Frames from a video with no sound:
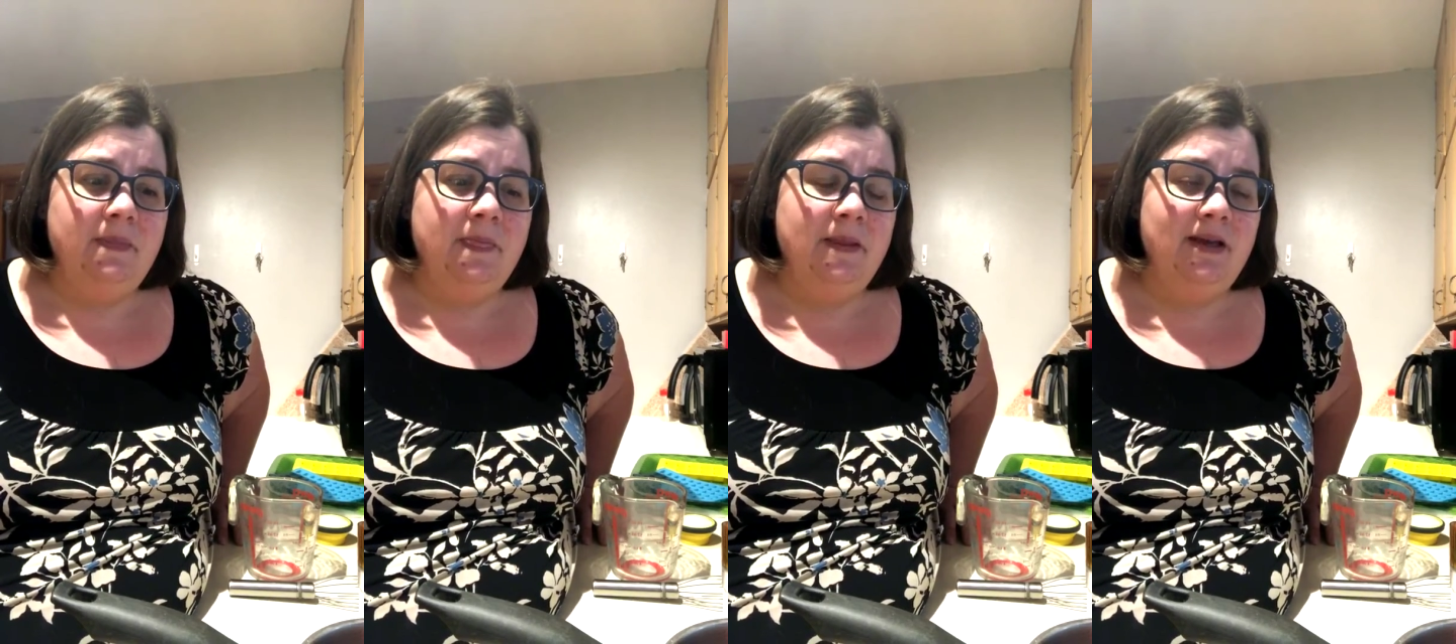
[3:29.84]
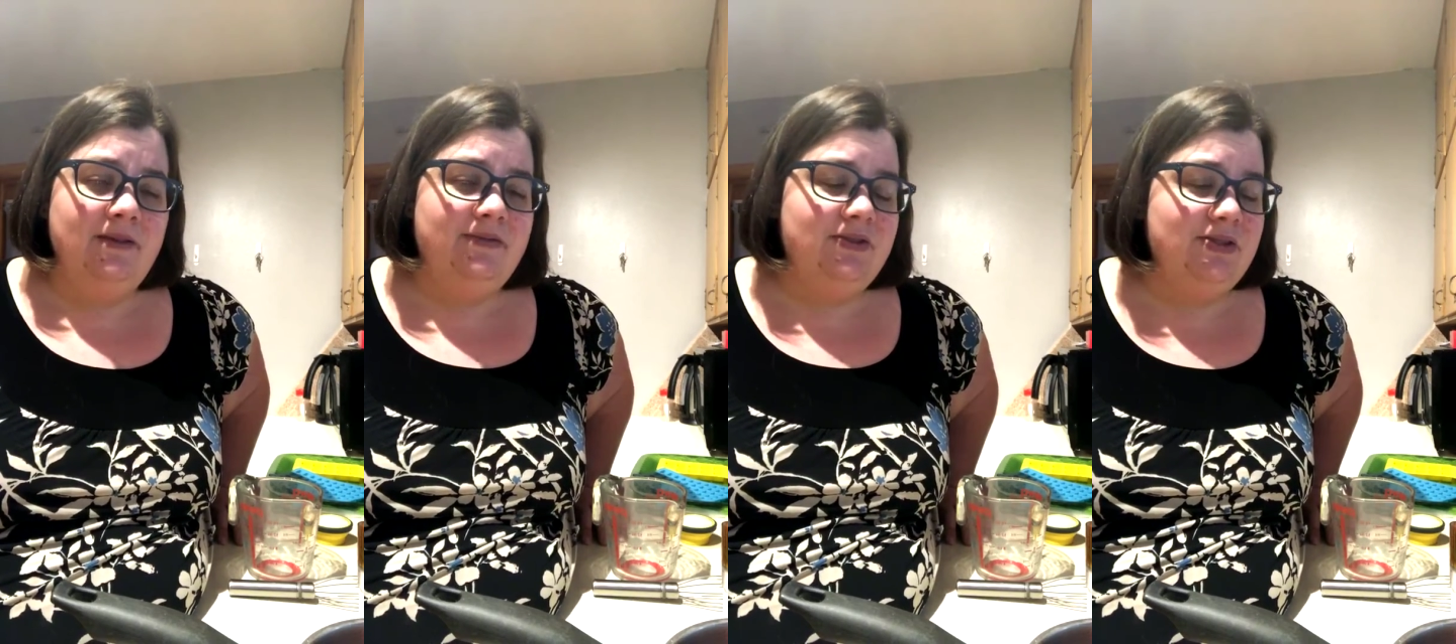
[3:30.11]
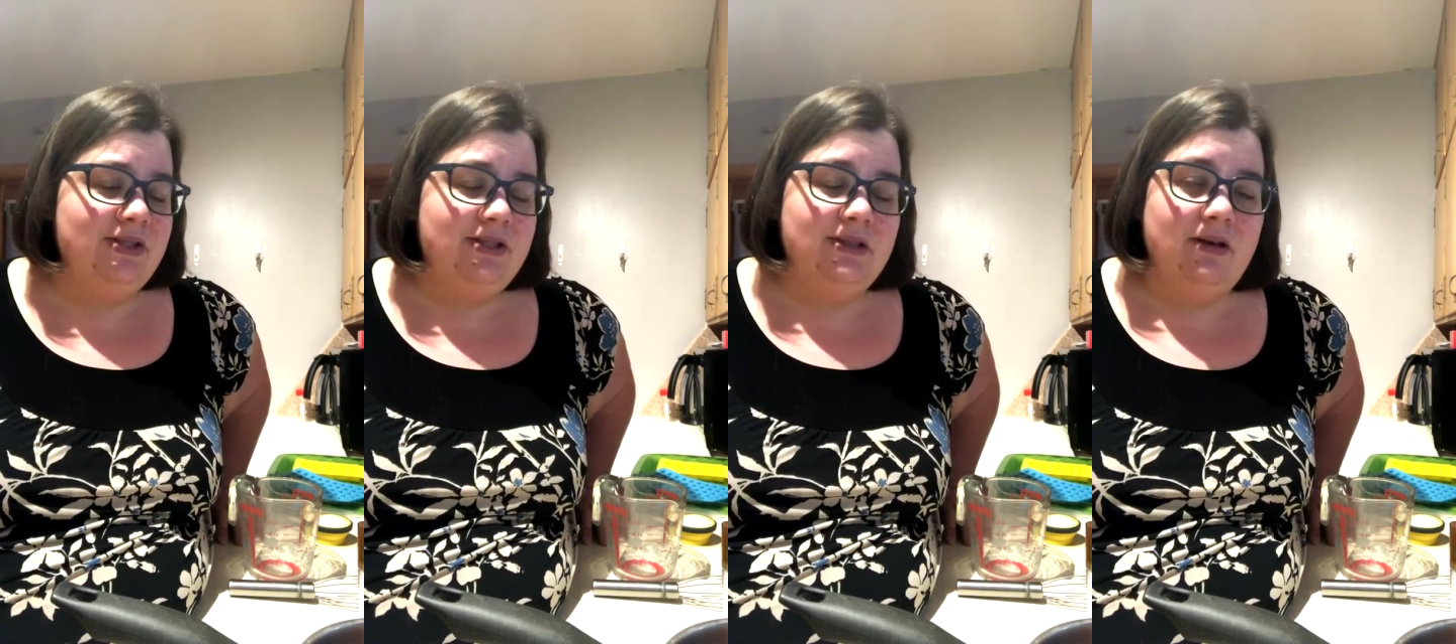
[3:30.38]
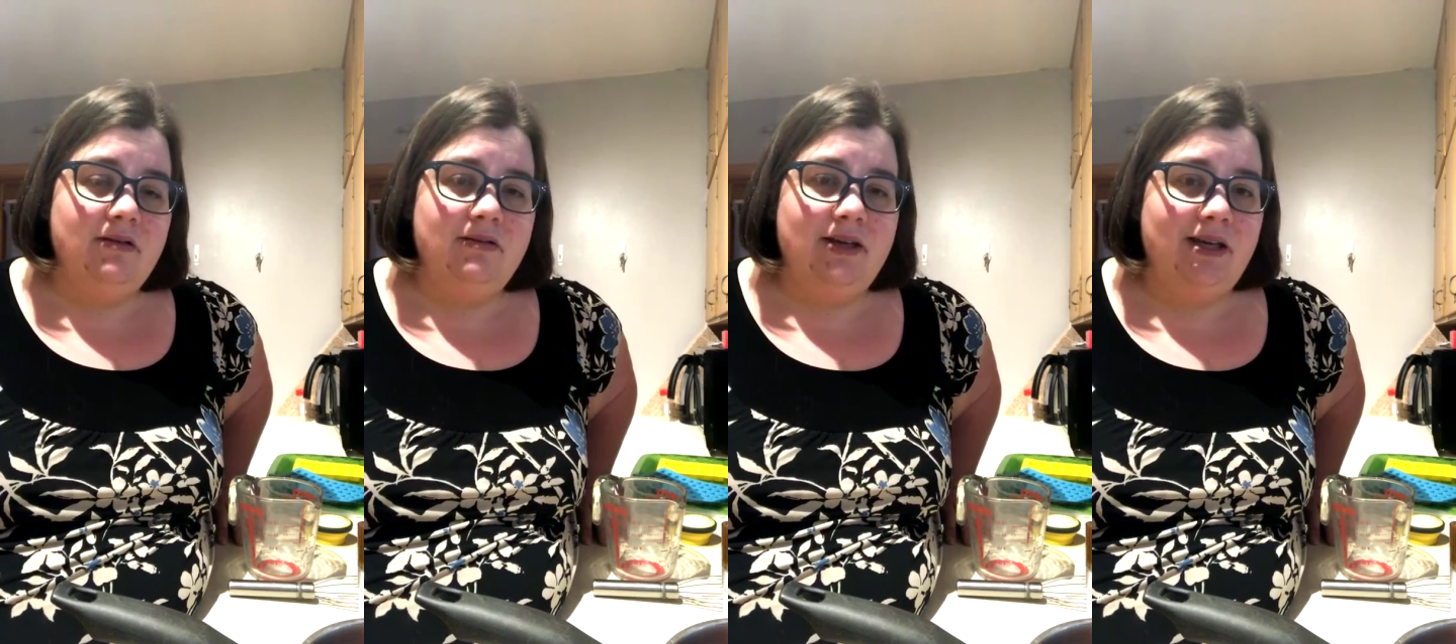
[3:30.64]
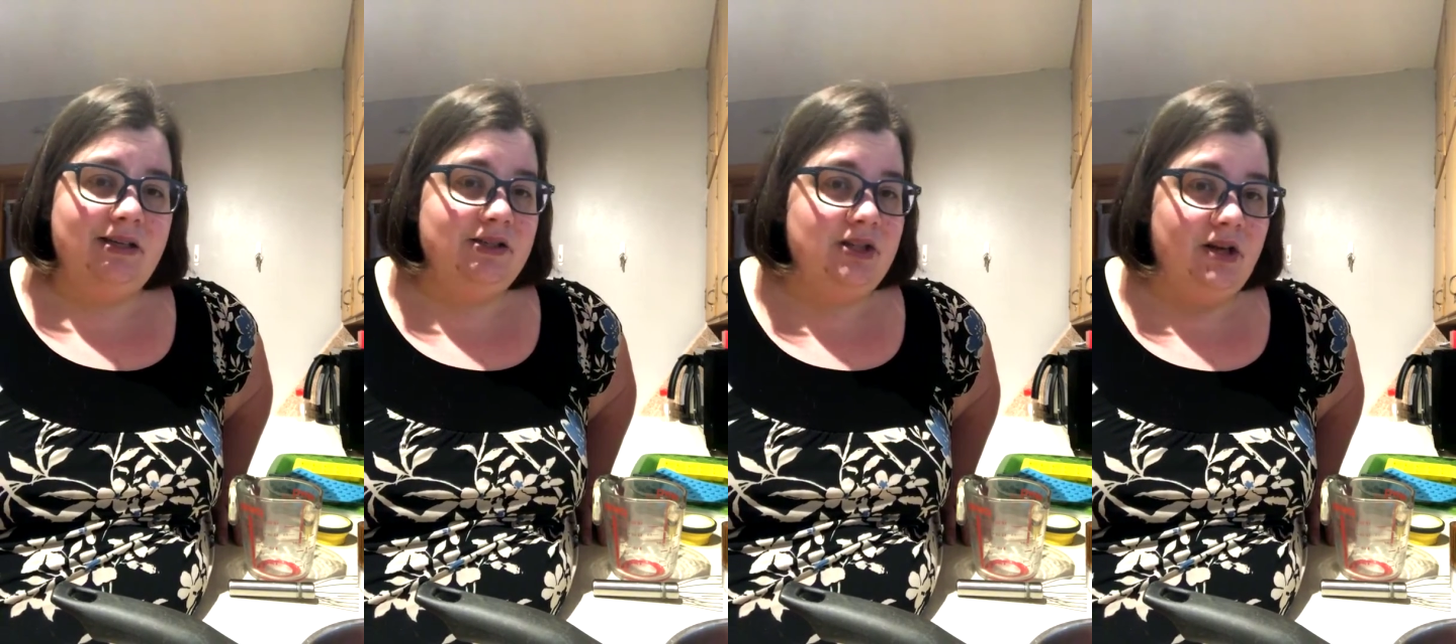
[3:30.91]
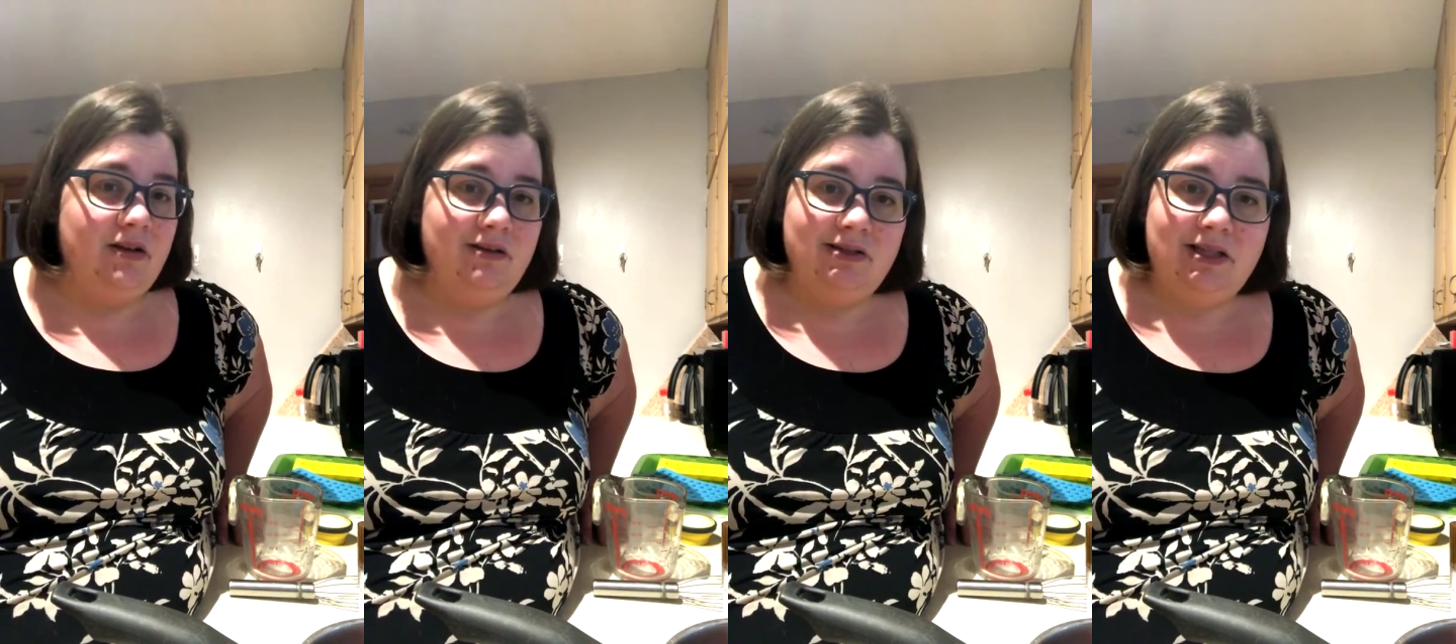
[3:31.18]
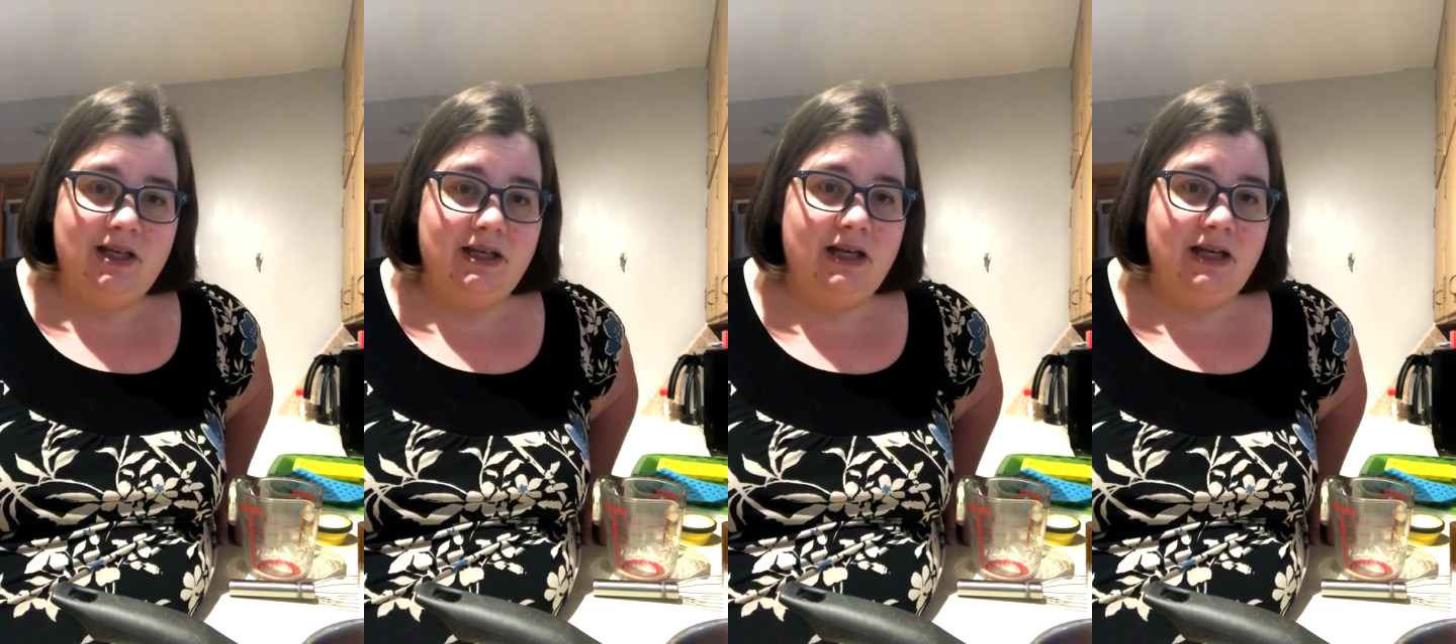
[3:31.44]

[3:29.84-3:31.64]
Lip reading: If you just go get gelatin